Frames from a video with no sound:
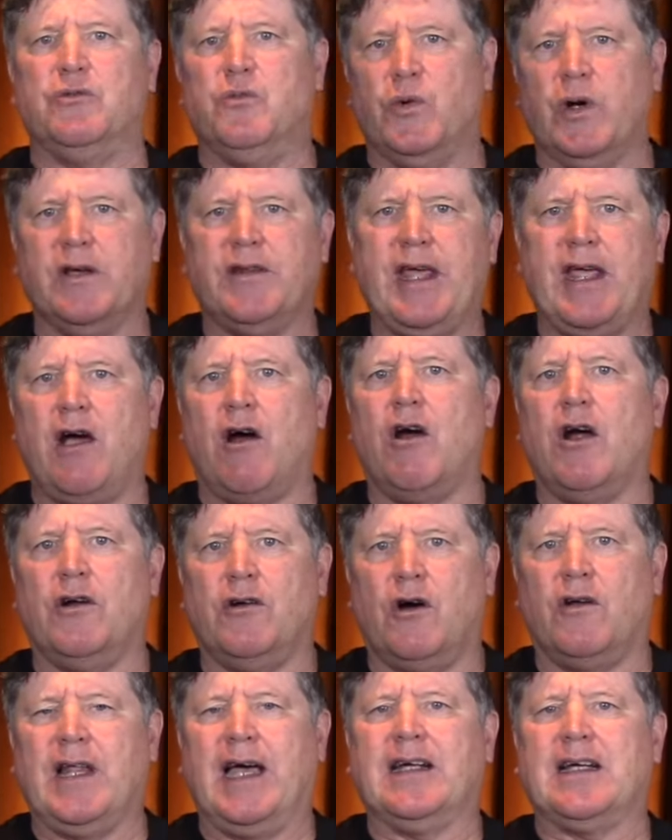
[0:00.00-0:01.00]
and where they are and
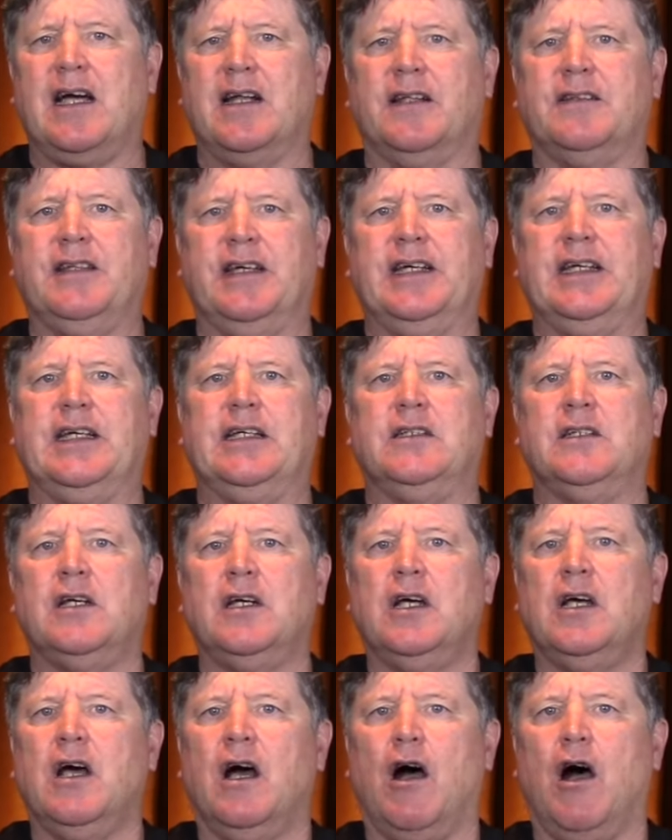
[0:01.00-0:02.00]
all that kind of thing and
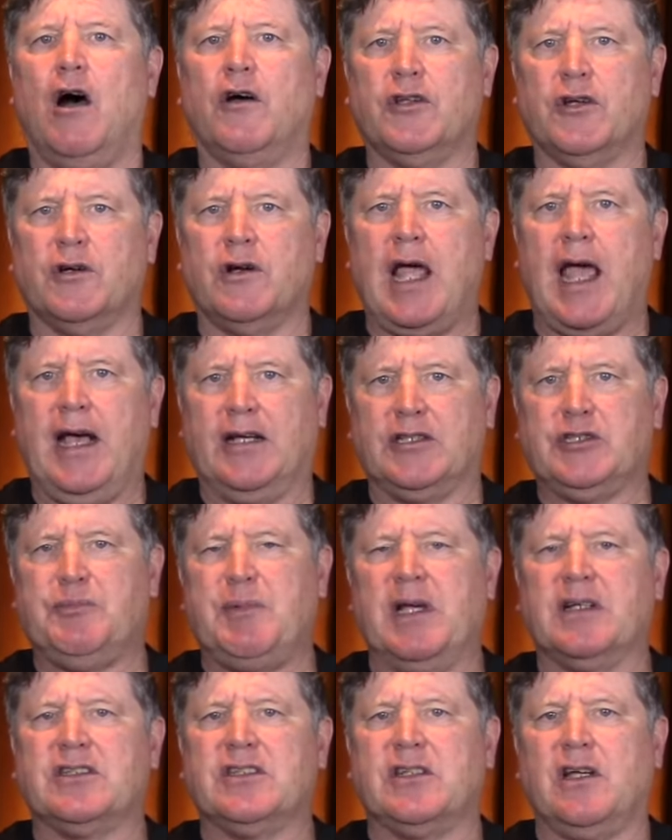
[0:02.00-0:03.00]
other
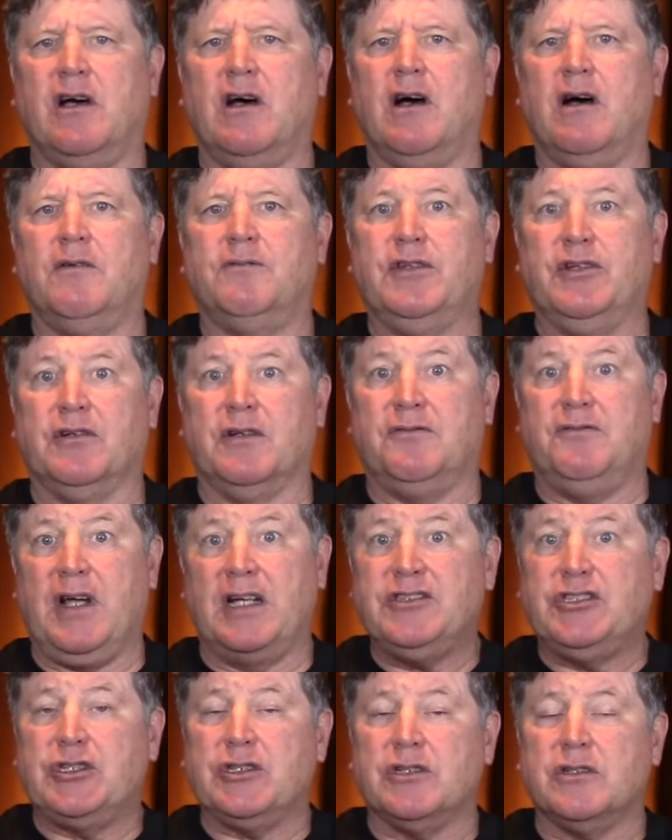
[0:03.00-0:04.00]
aspects of their
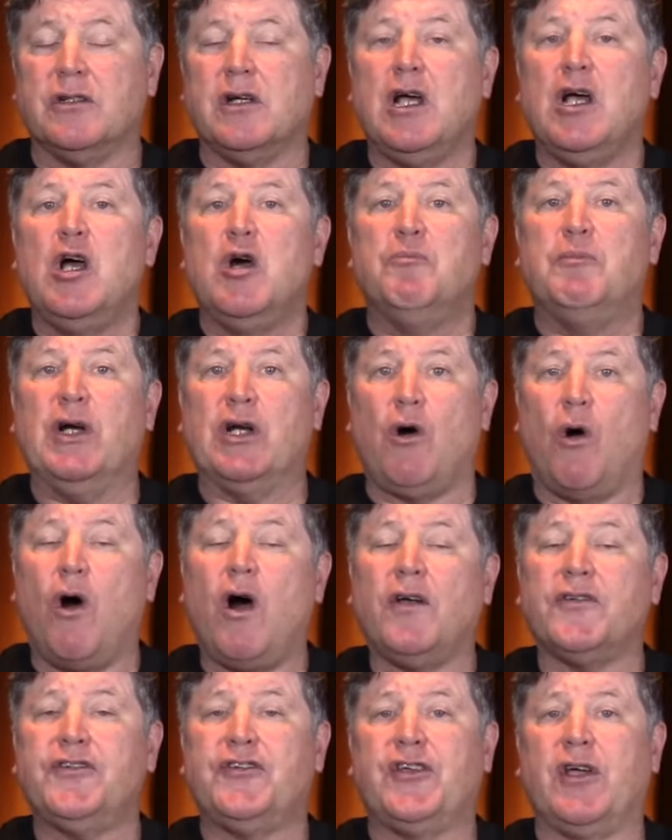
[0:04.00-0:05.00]
adventure, but
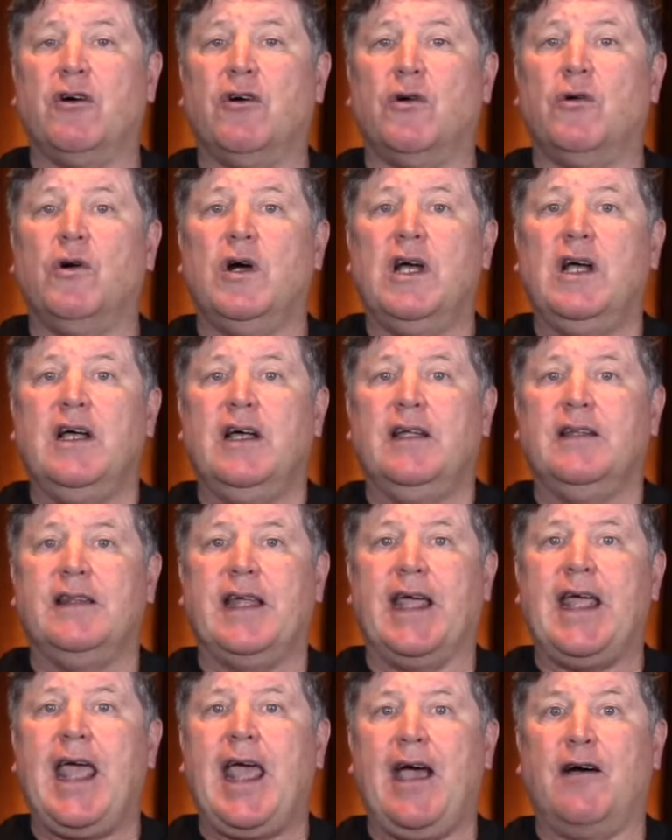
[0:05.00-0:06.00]
also
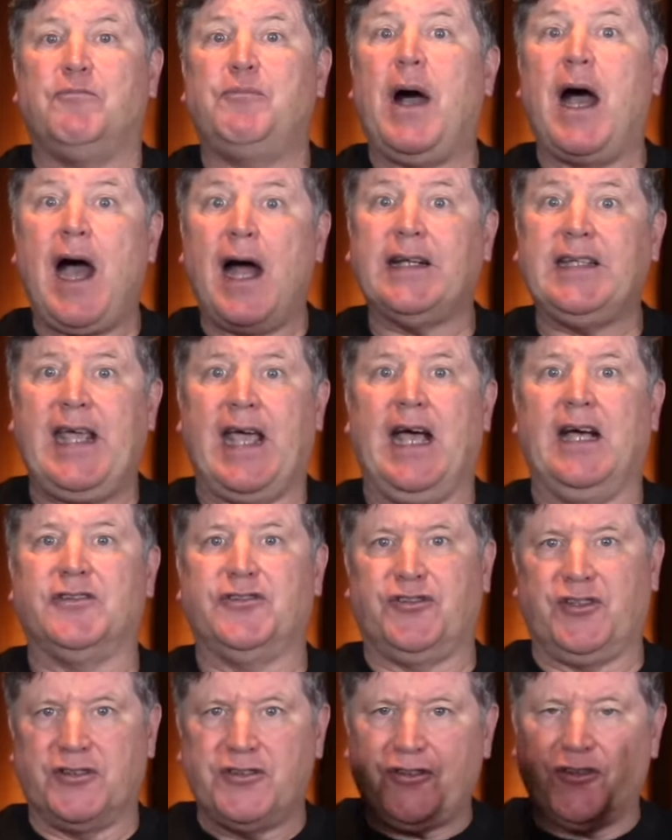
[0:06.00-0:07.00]
they have podcasts
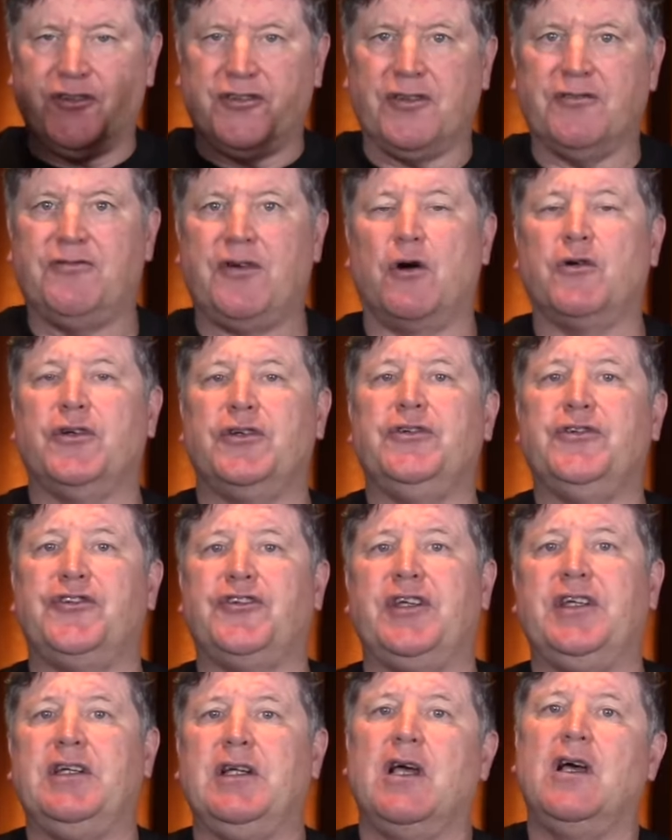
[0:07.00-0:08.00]
such as the photo you
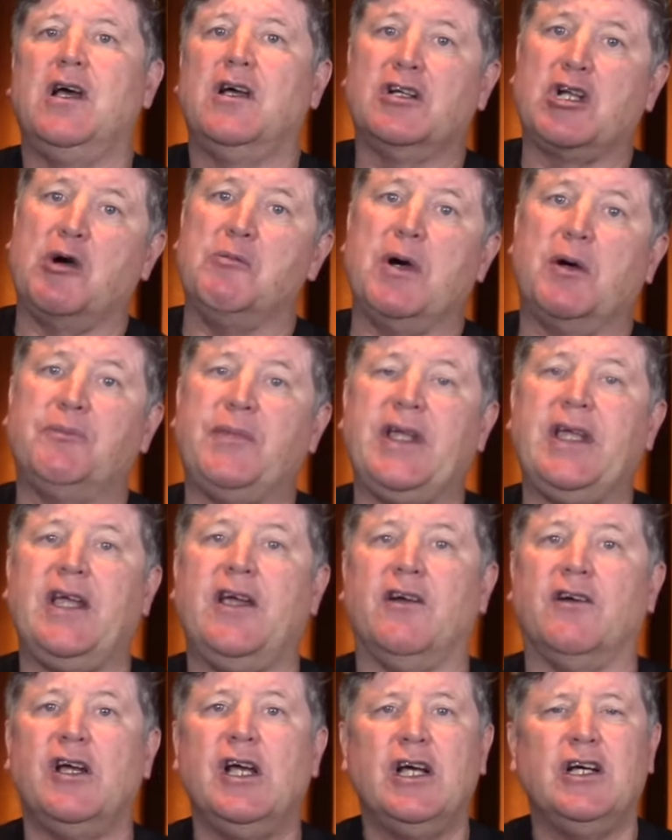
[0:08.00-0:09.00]
see come up
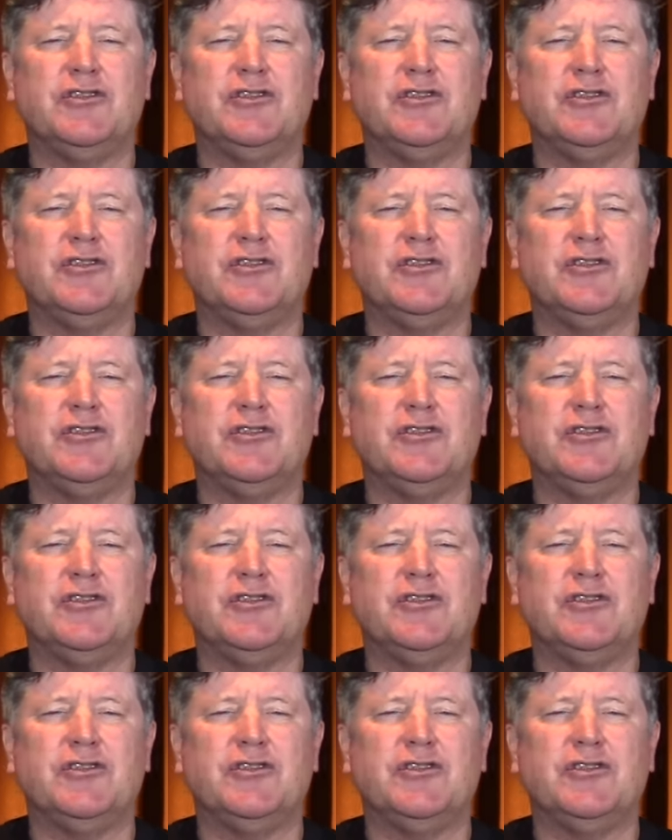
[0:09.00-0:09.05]
here.